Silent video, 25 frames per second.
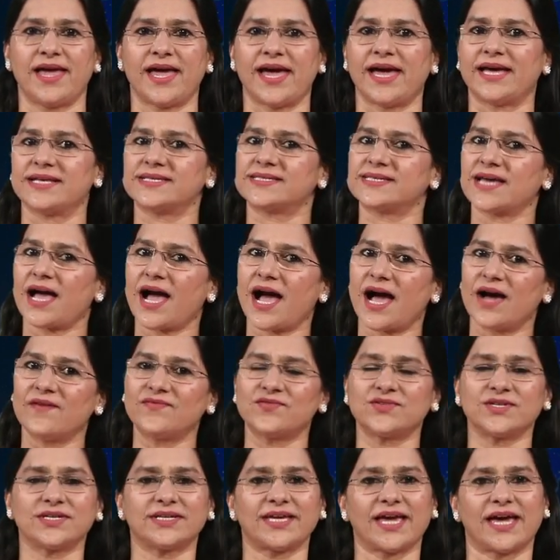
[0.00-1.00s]
as
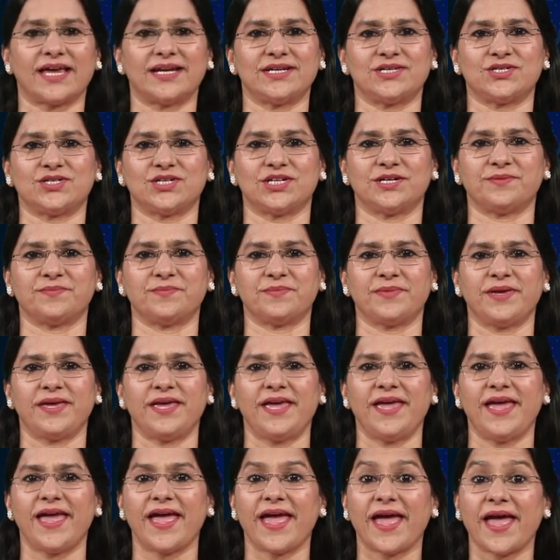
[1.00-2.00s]
after calcium,
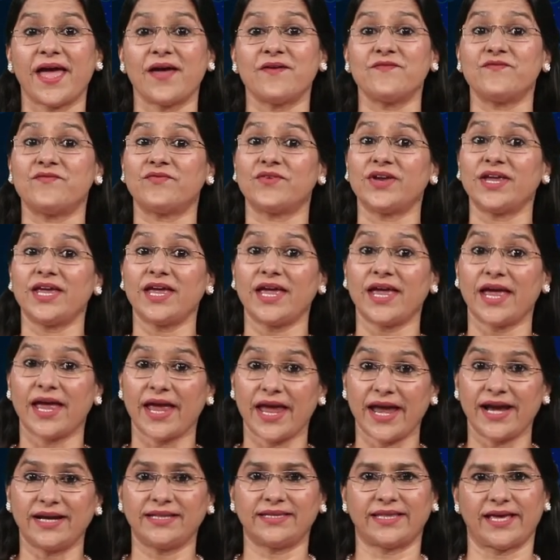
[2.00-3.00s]
every
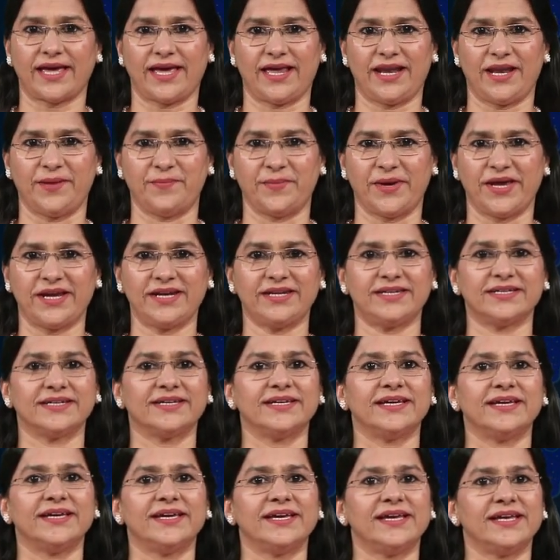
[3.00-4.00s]
eighth element
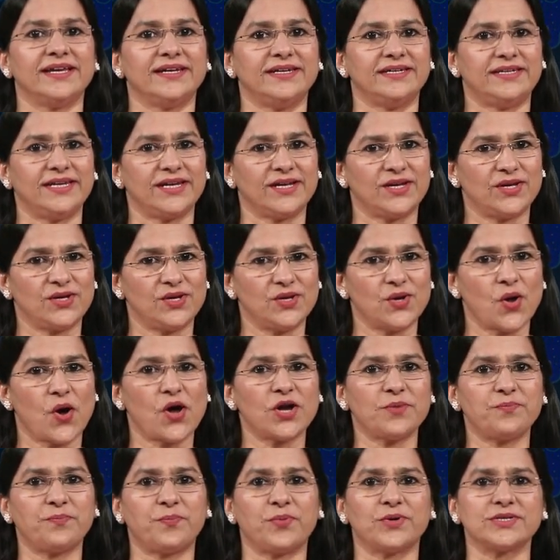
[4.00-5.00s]
did
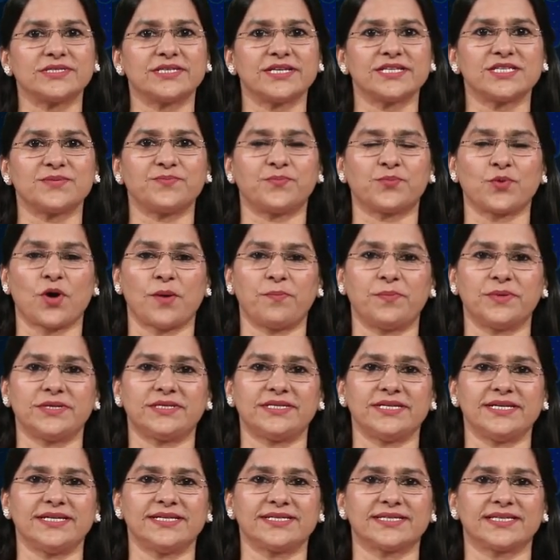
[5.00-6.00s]
not possess
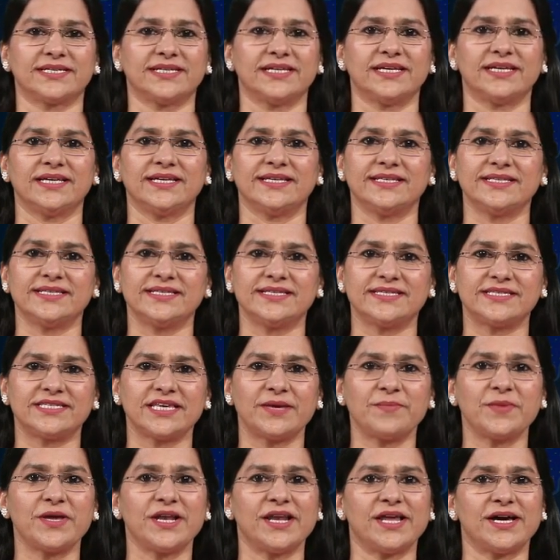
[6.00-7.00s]
properties
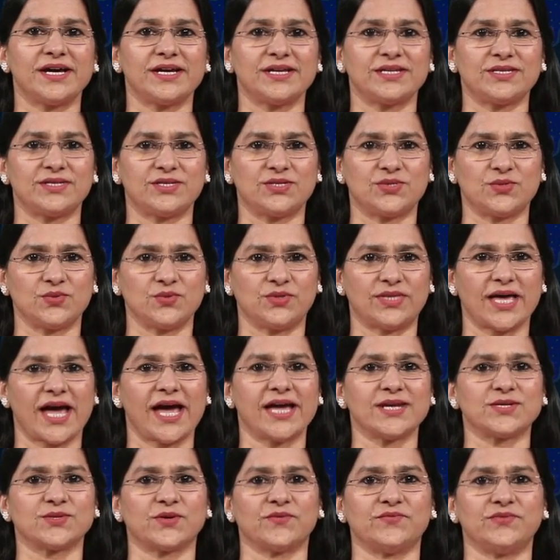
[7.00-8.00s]
similar to
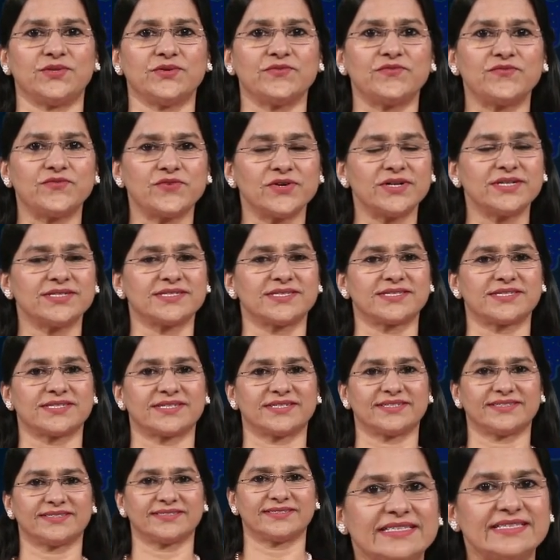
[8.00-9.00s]
that of the
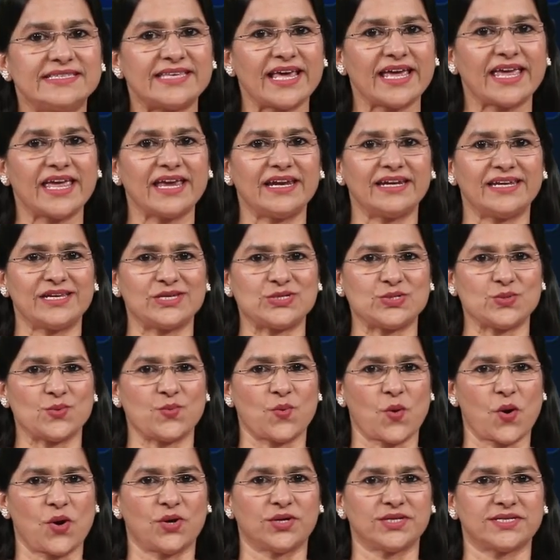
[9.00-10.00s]
first. Second issue
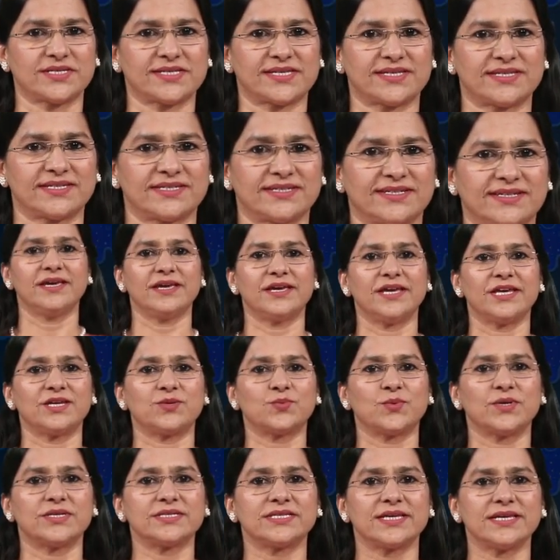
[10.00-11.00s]
was,
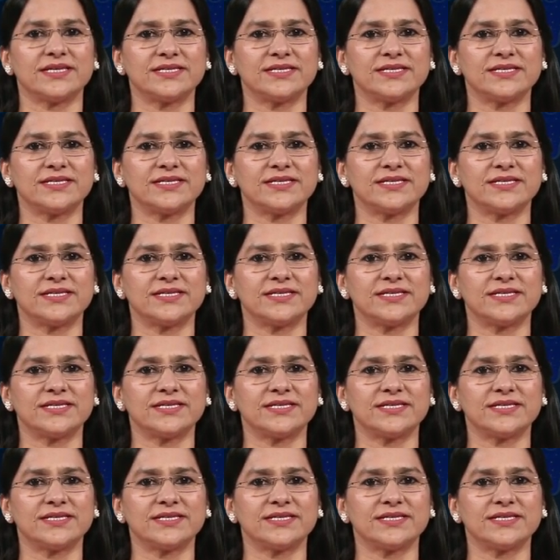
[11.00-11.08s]
it was